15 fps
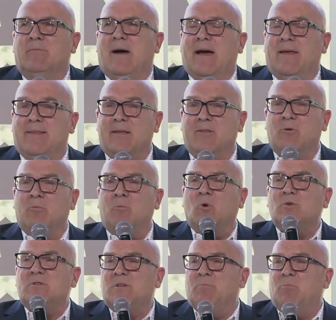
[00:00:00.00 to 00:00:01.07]
I think the
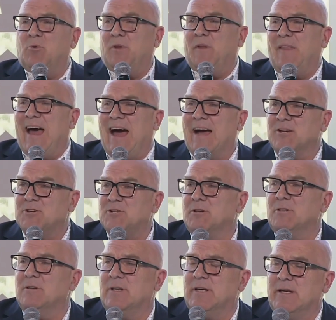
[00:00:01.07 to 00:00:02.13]
most important
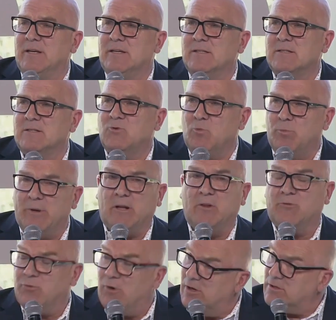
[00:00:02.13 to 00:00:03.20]
action is to build
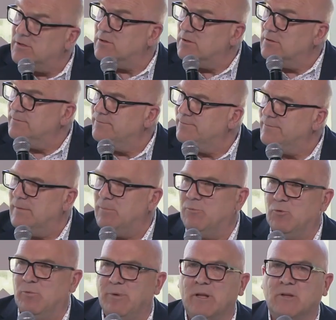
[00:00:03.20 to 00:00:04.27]
trust.
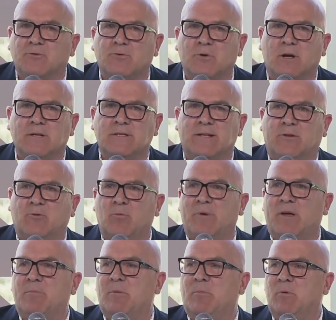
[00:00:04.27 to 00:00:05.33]
To build trust and to
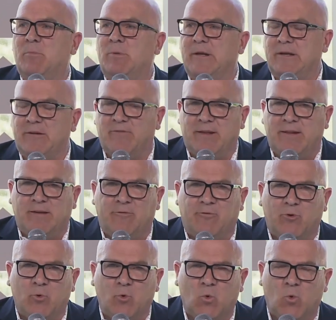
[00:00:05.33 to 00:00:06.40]
make people believe. And
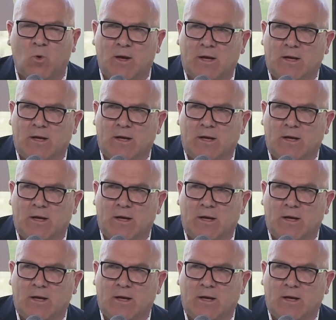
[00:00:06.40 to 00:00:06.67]
if you